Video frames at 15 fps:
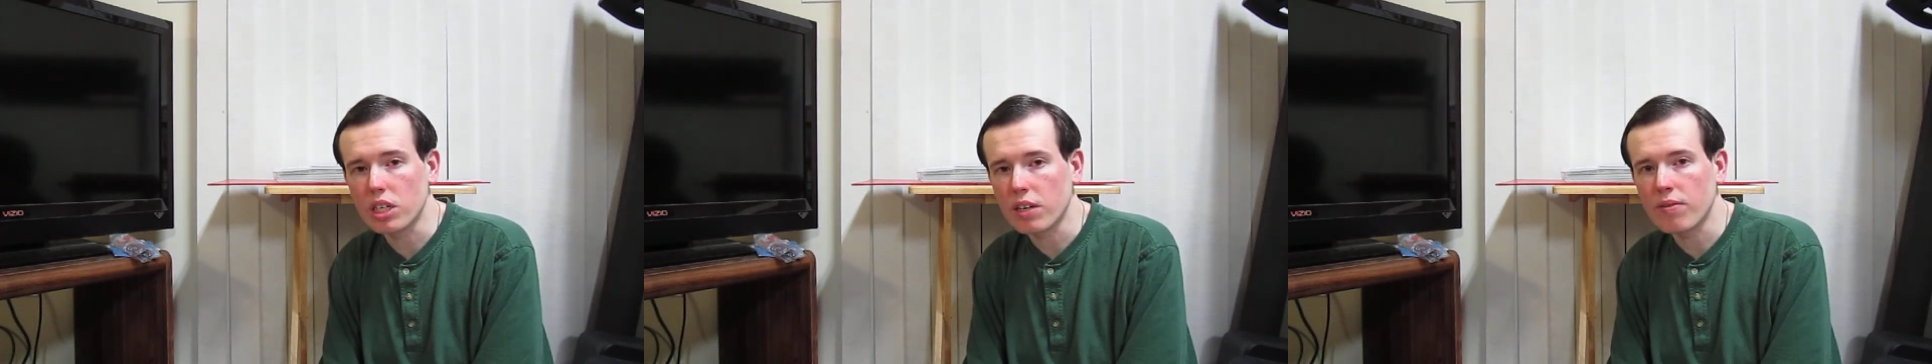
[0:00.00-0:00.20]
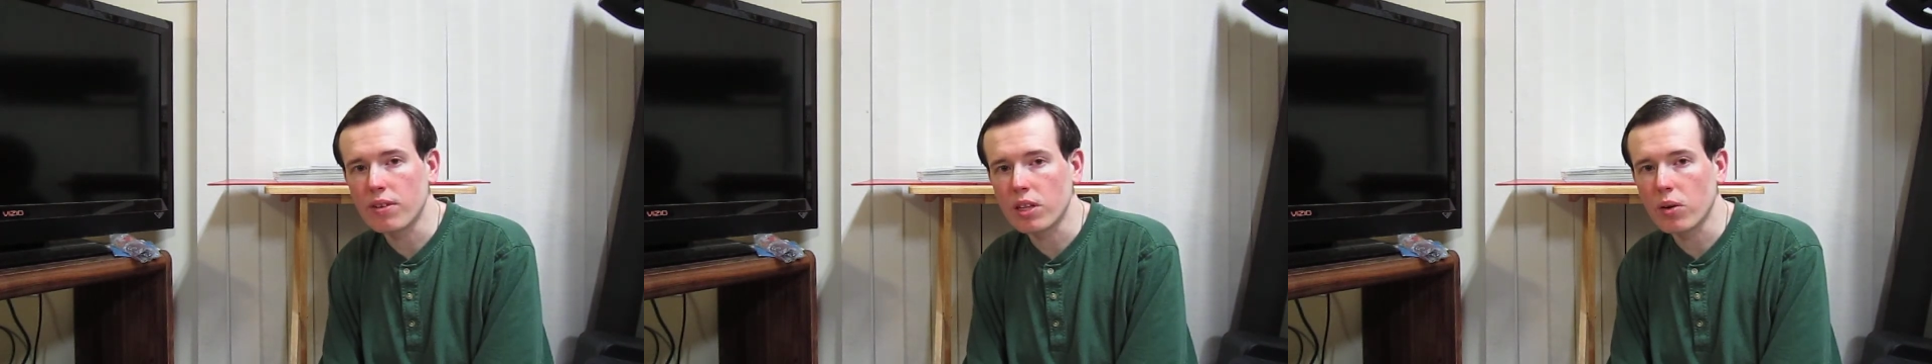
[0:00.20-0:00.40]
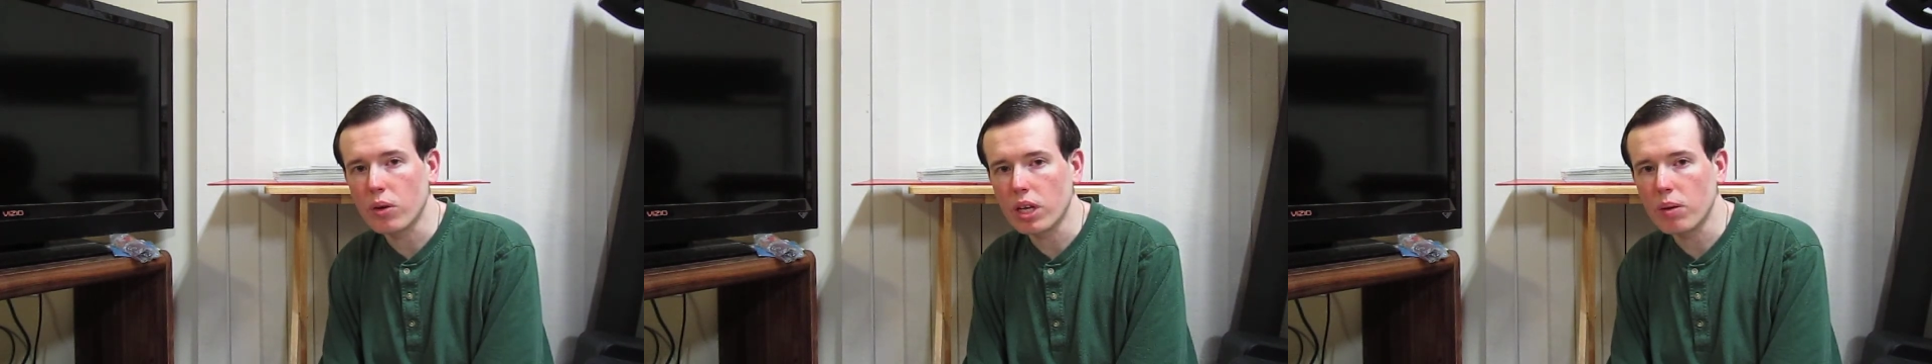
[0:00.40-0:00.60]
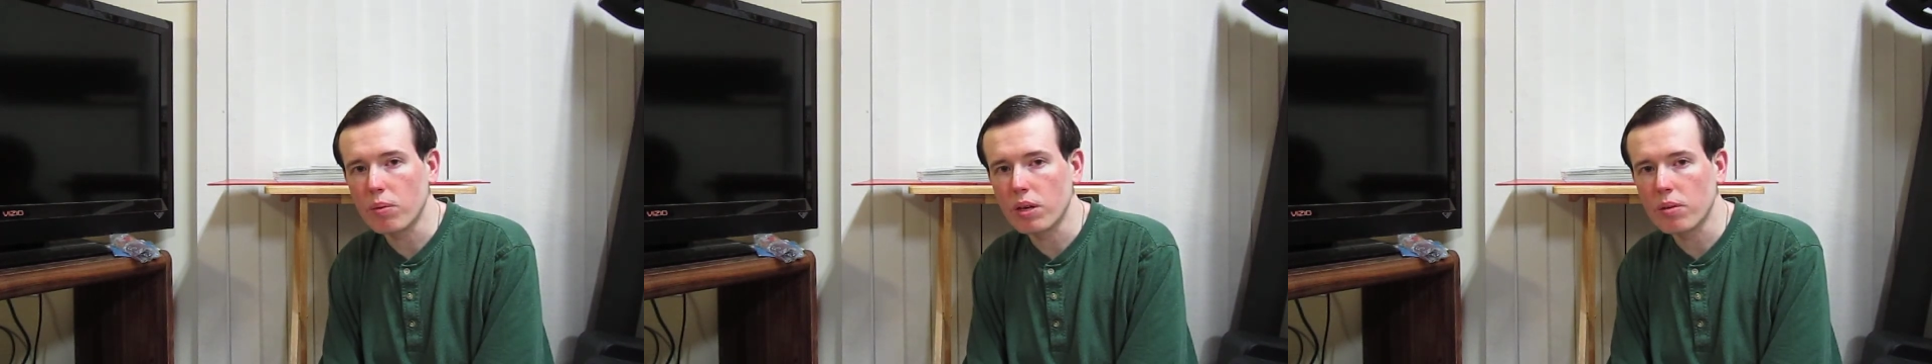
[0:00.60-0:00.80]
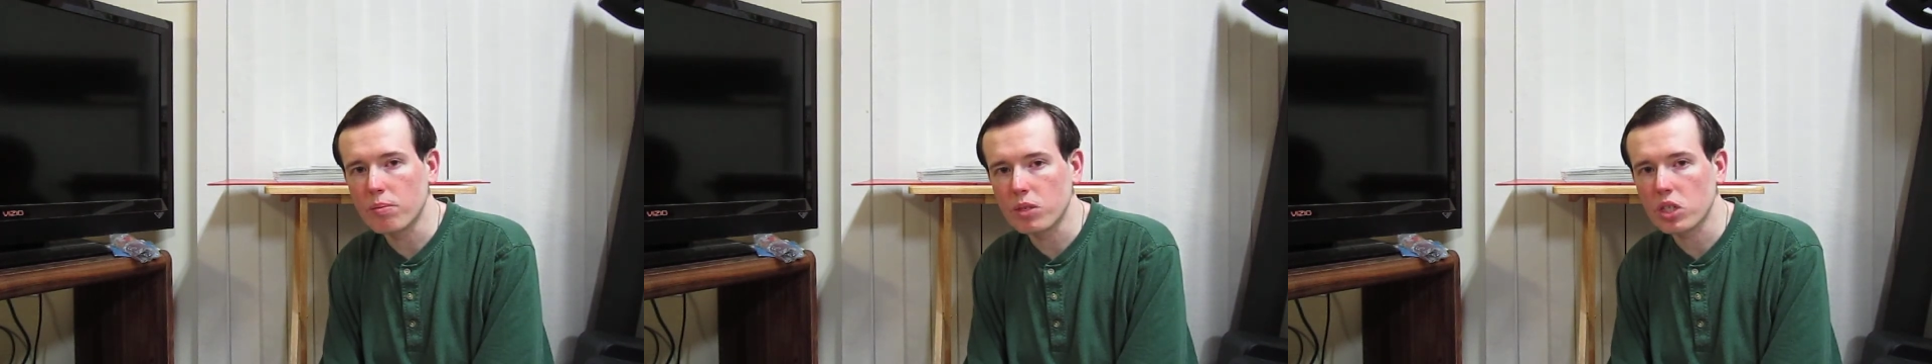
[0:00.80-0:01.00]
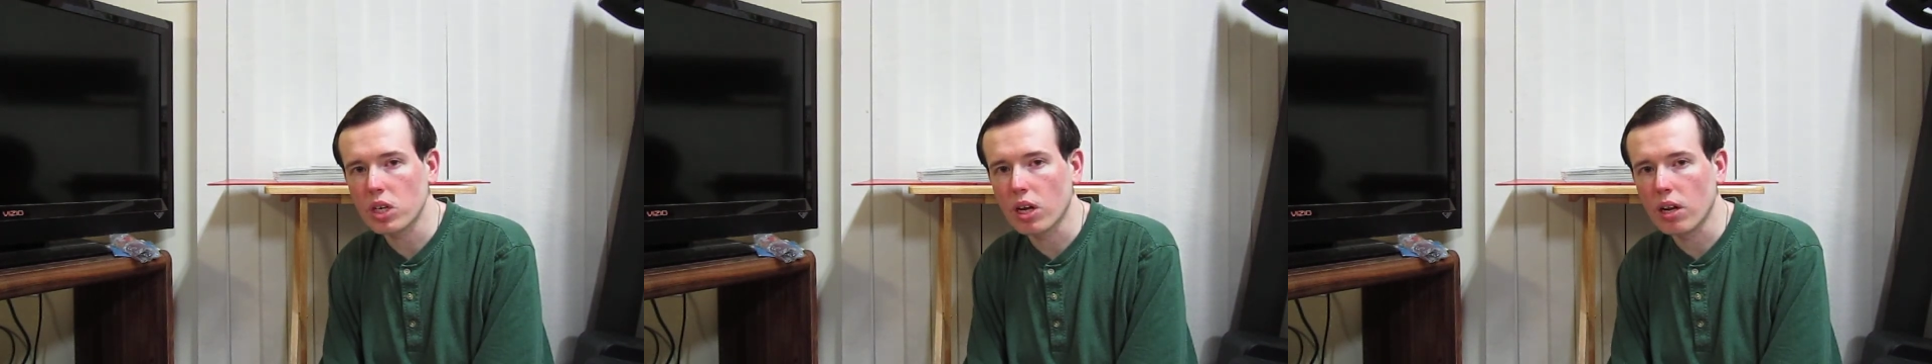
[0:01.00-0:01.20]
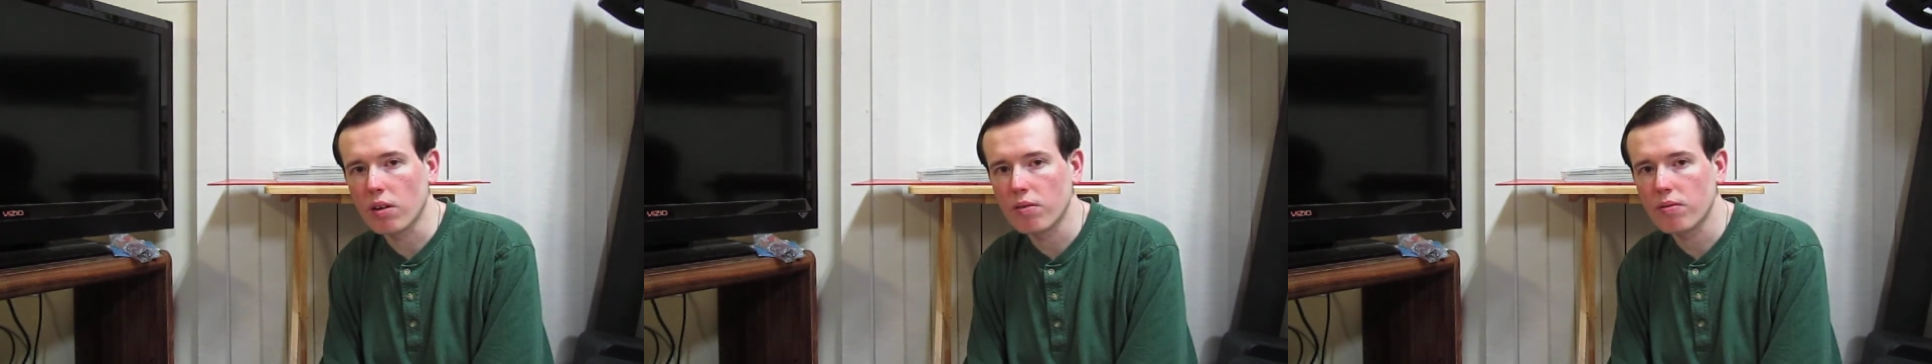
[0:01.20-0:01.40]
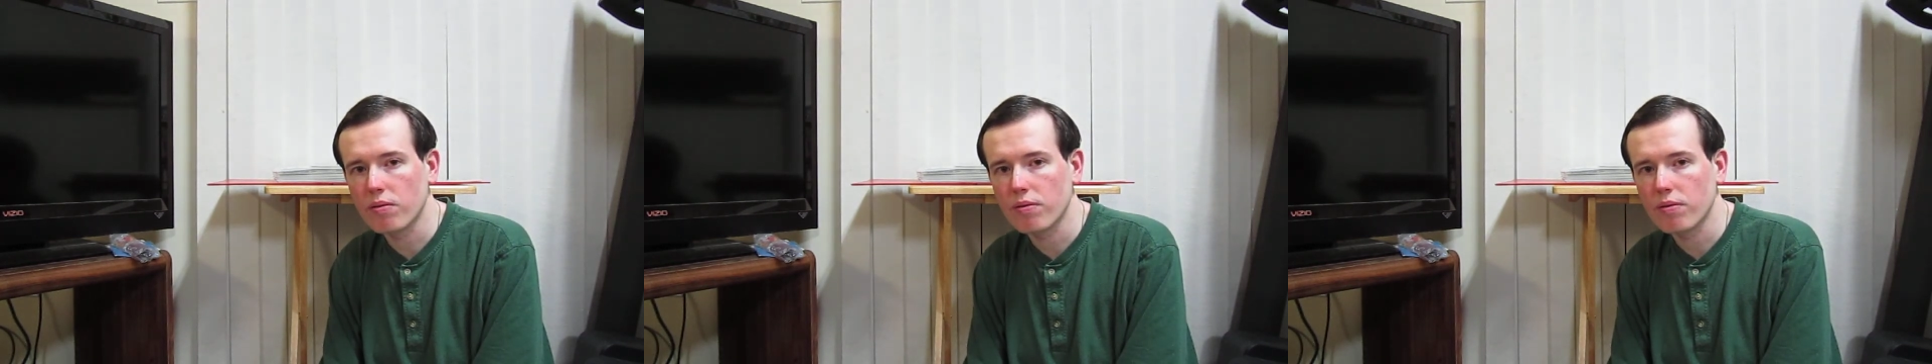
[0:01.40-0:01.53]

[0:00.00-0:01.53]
even though he himself